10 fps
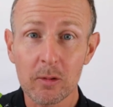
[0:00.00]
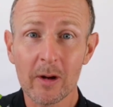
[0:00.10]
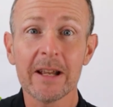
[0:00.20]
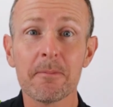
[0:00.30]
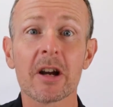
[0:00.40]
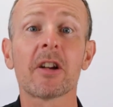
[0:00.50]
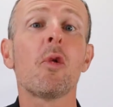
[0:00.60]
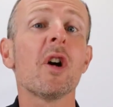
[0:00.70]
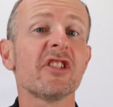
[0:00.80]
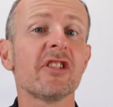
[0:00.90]
20-mark
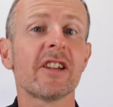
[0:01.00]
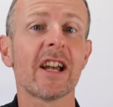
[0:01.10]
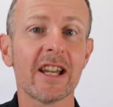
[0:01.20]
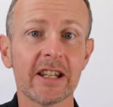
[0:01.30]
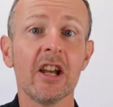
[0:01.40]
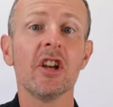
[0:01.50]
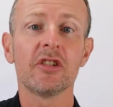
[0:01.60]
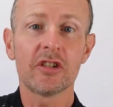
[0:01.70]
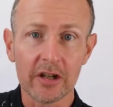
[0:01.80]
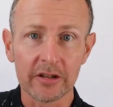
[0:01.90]
question guide
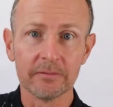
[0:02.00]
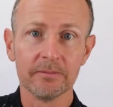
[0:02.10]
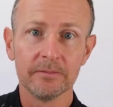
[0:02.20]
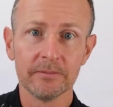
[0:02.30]
done.